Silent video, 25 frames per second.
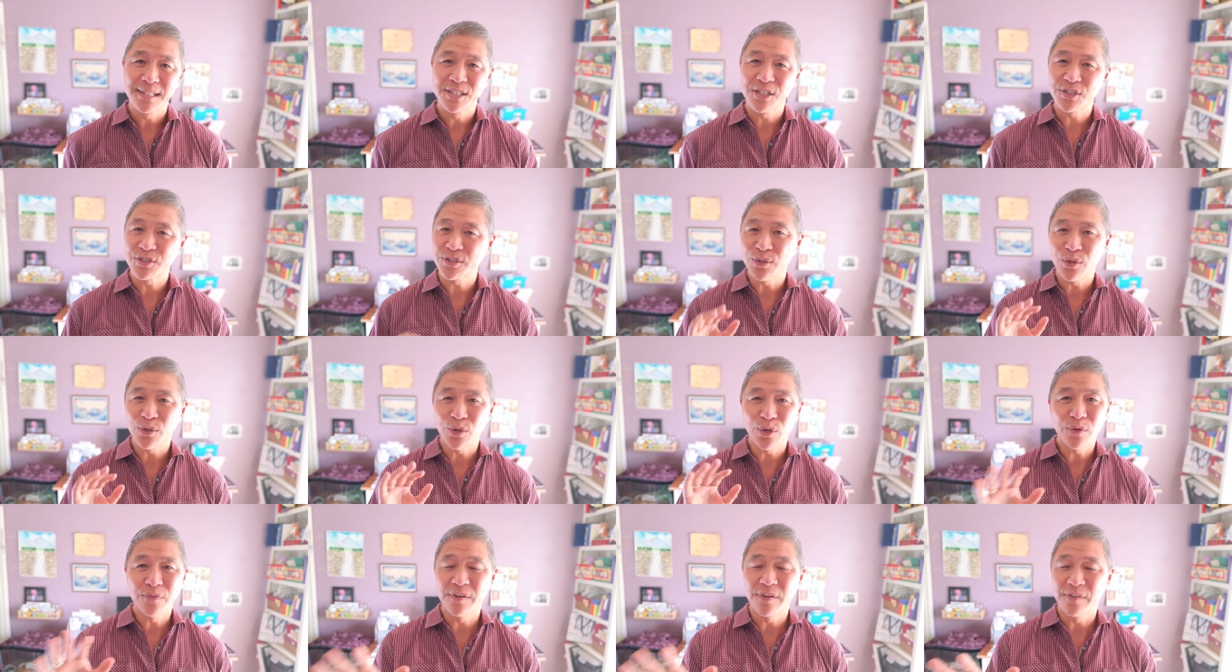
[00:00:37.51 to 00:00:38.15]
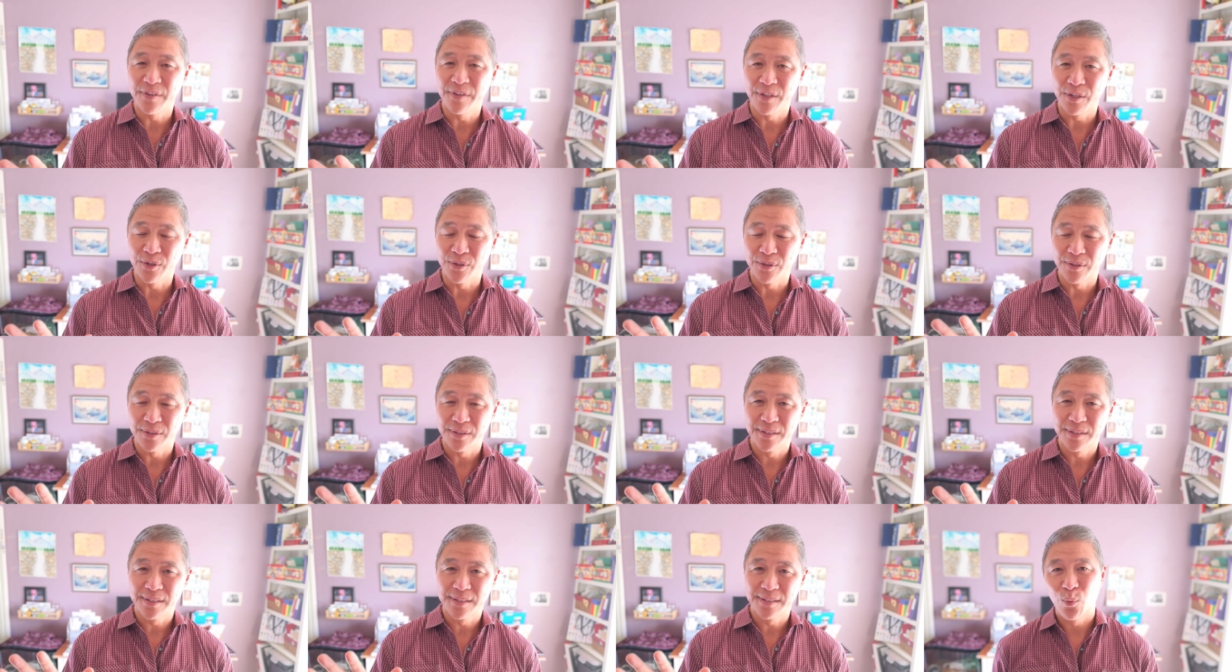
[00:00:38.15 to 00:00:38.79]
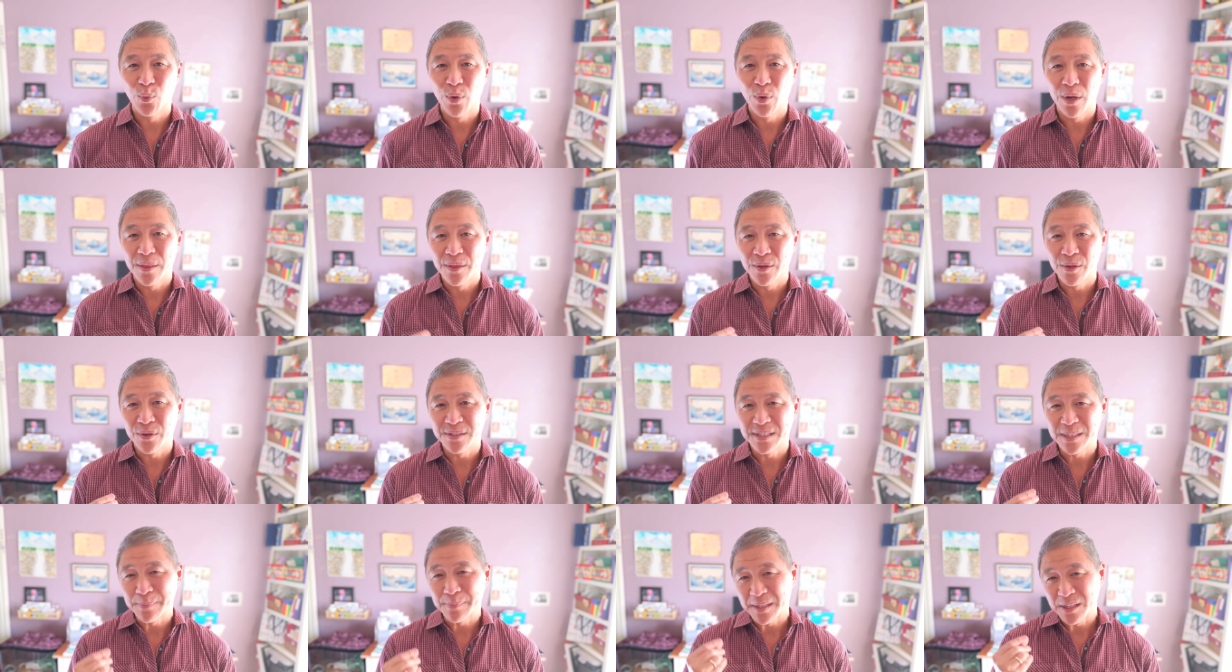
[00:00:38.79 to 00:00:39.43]
just an overview,
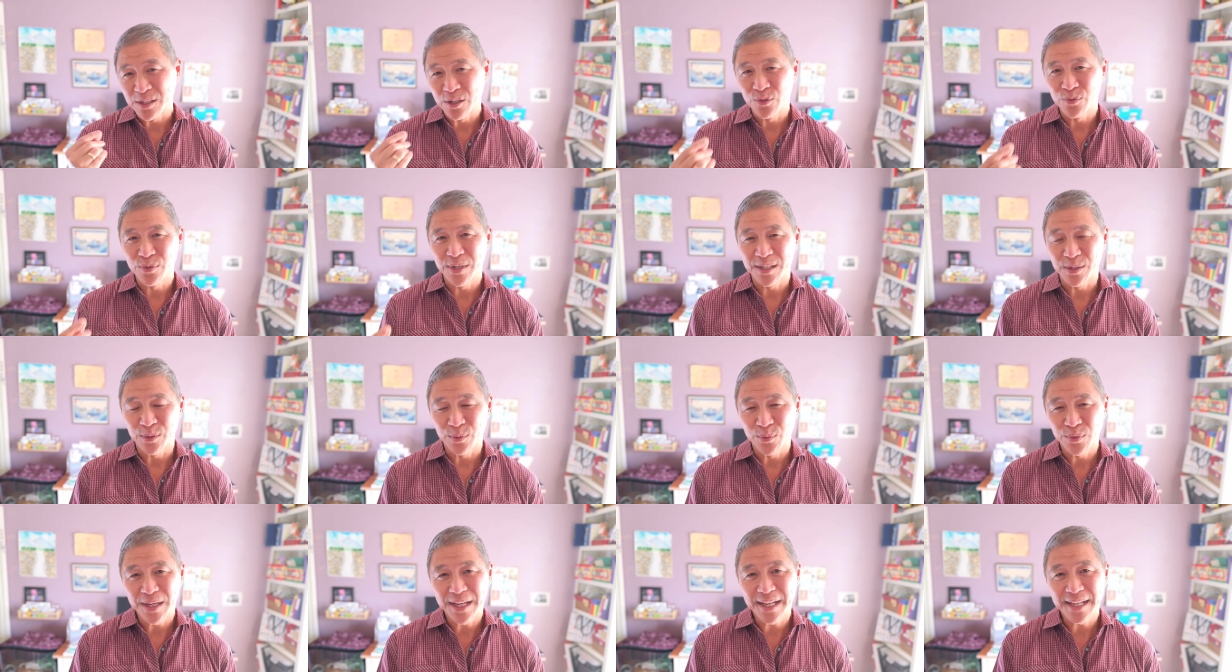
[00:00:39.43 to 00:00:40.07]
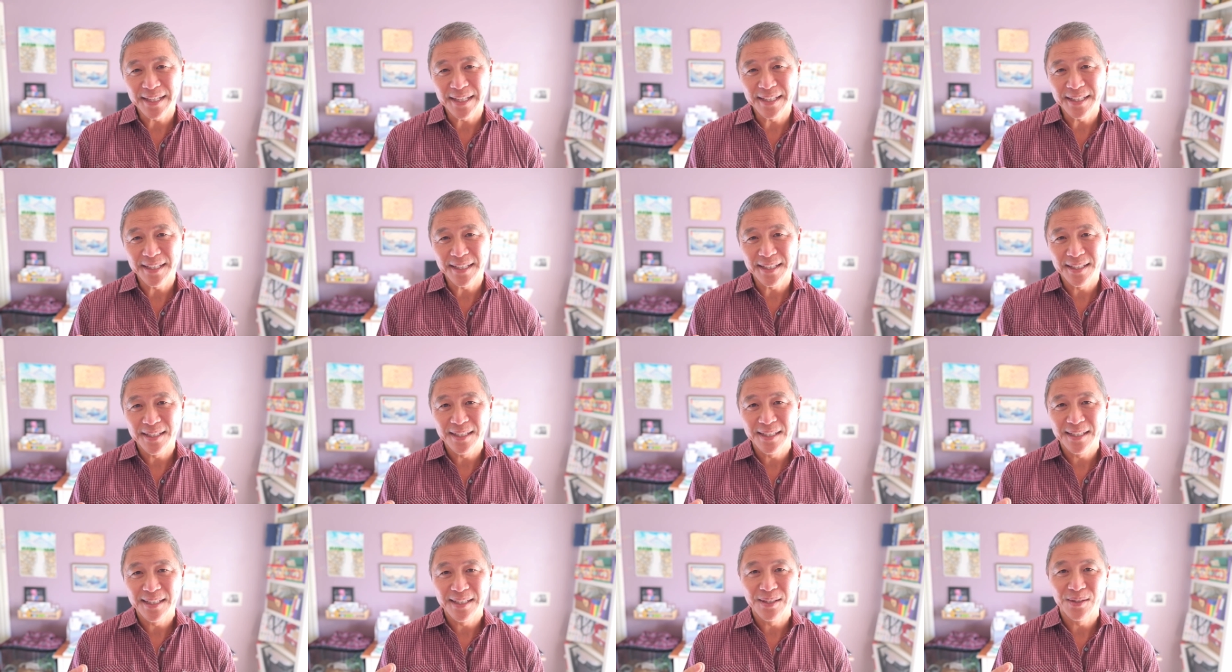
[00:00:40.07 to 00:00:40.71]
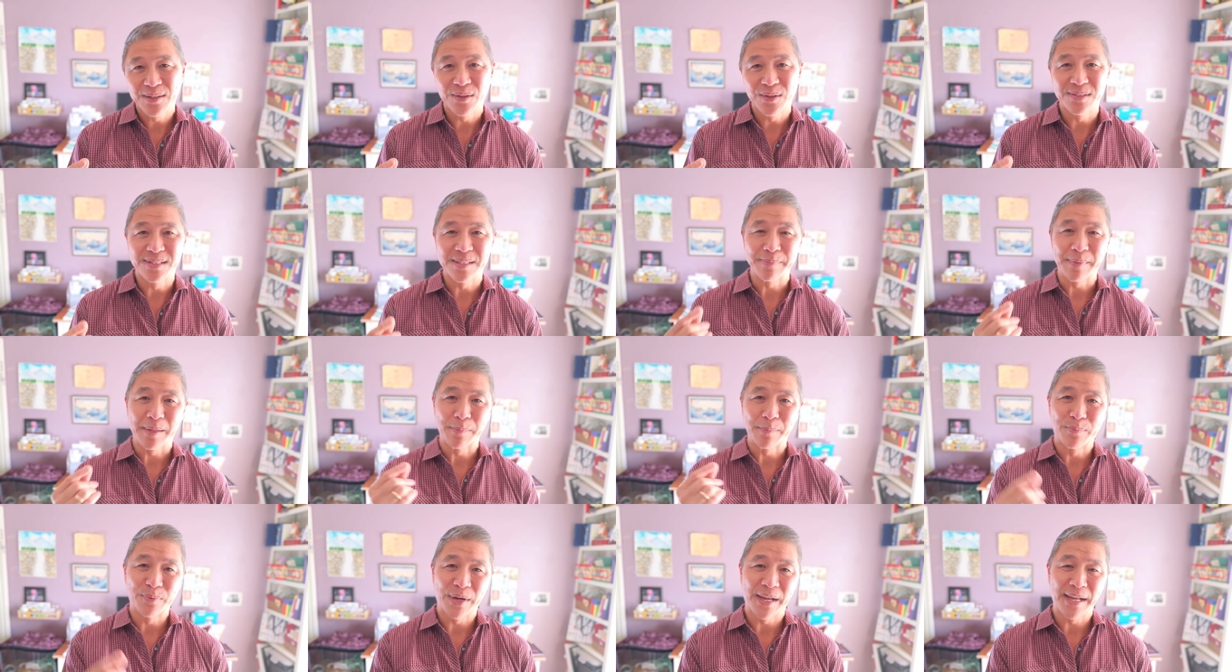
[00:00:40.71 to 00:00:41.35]
whether it's something you already read or
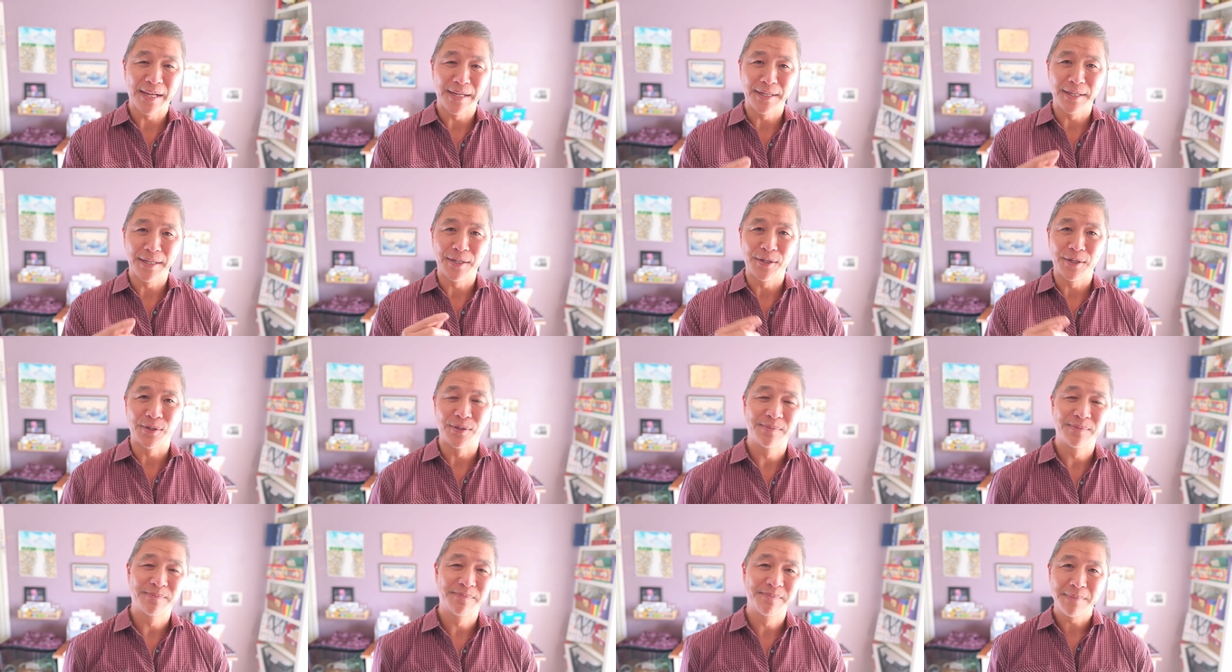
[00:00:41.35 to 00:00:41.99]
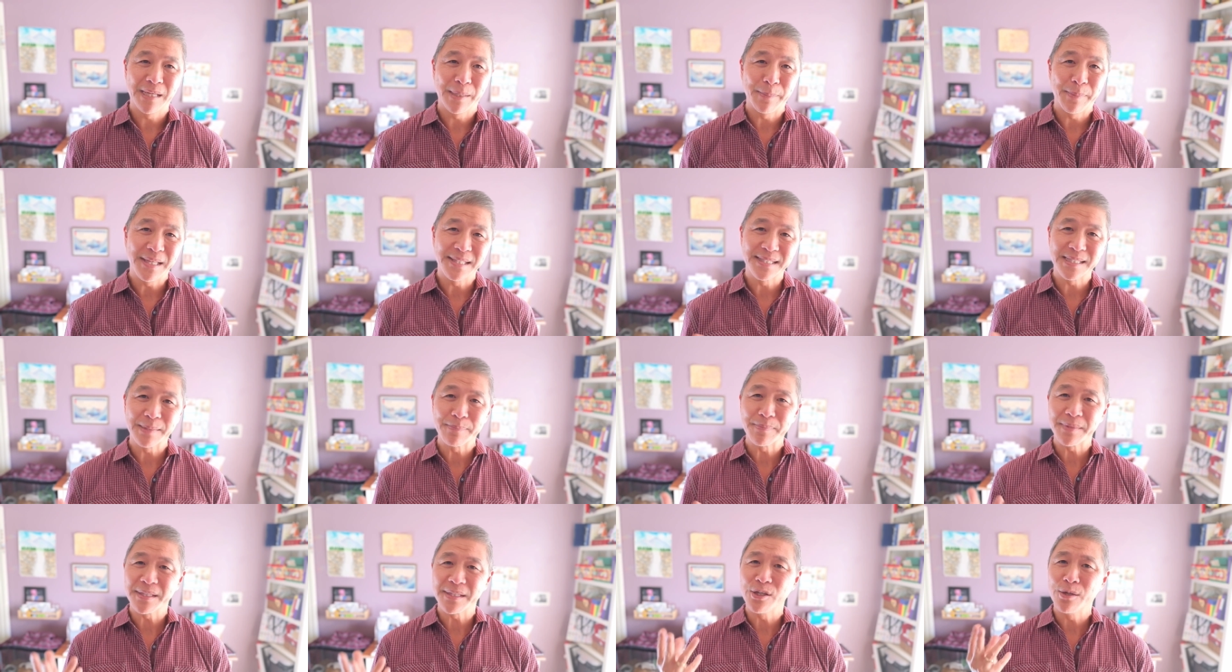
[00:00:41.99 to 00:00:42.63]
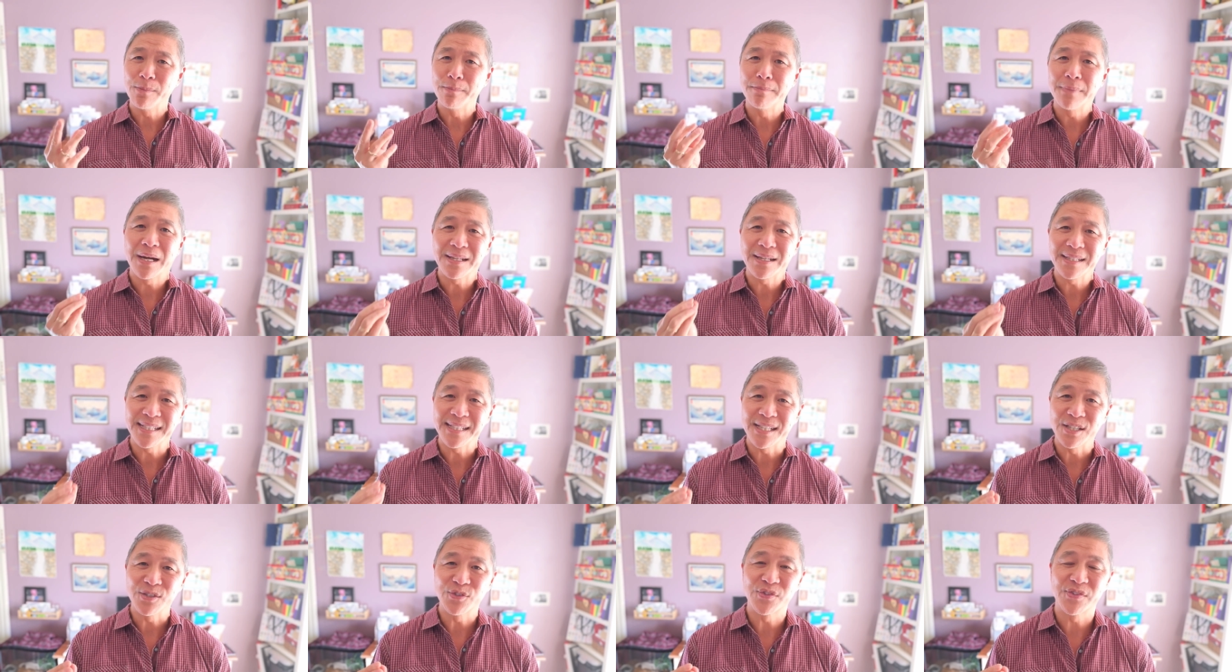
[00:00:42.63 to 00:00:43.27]
something brand new, maybe something you're
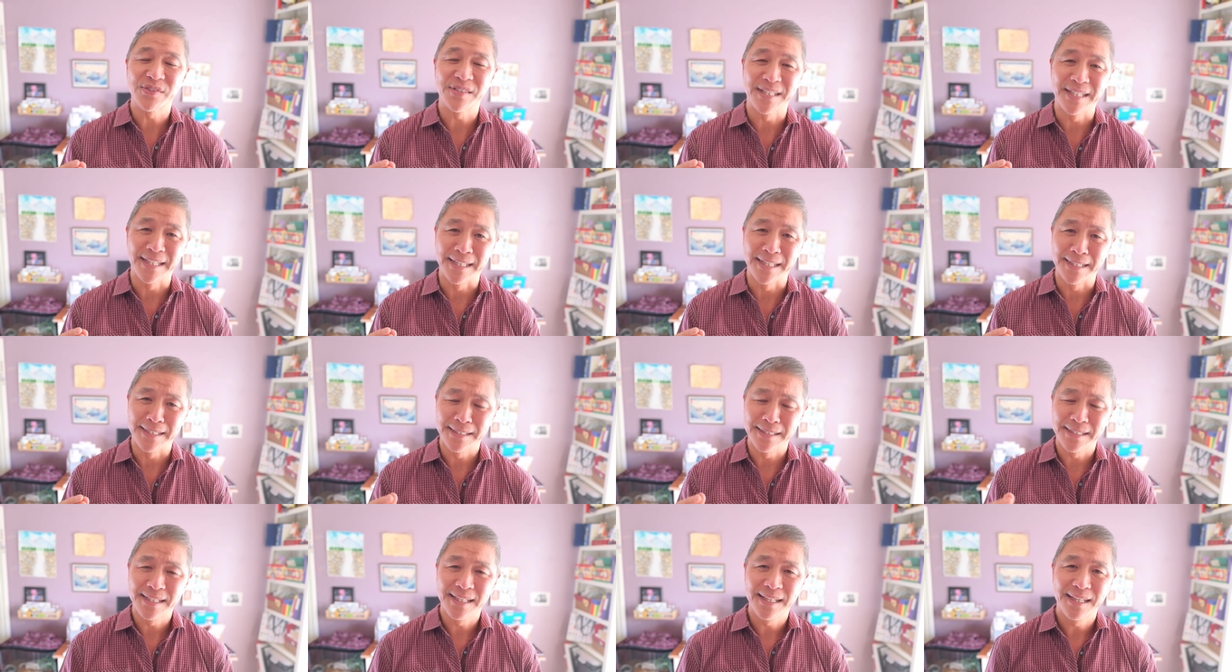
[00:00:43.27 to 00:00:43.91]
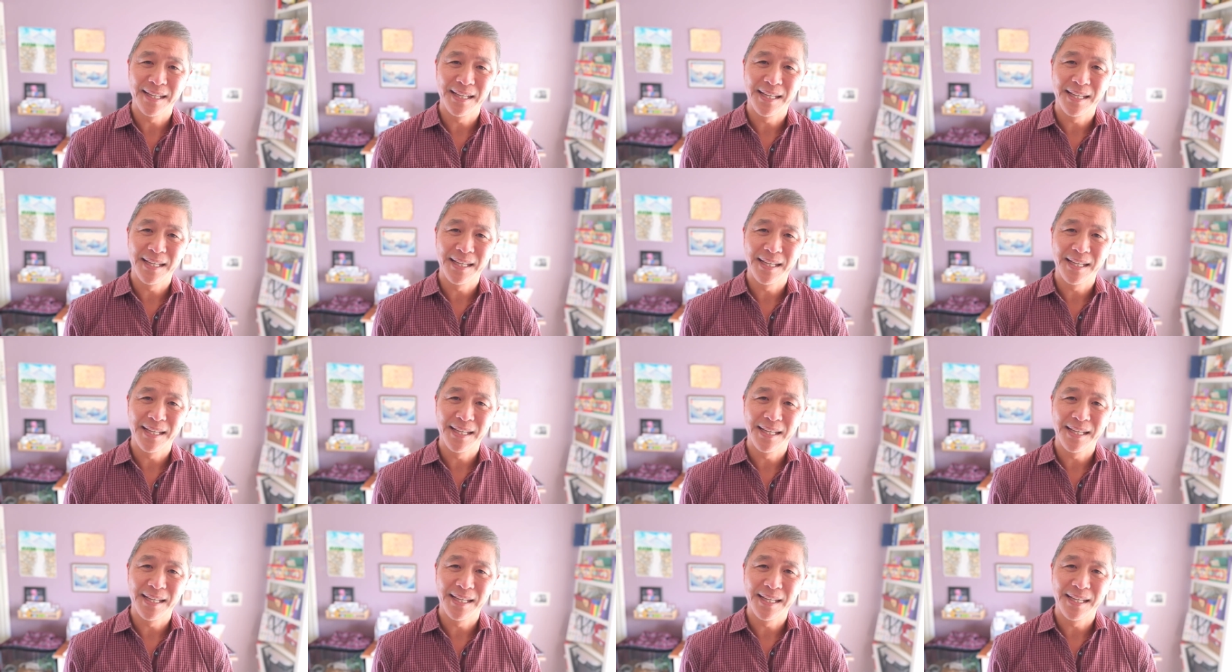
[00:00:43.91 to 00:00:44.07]
mildly interested in,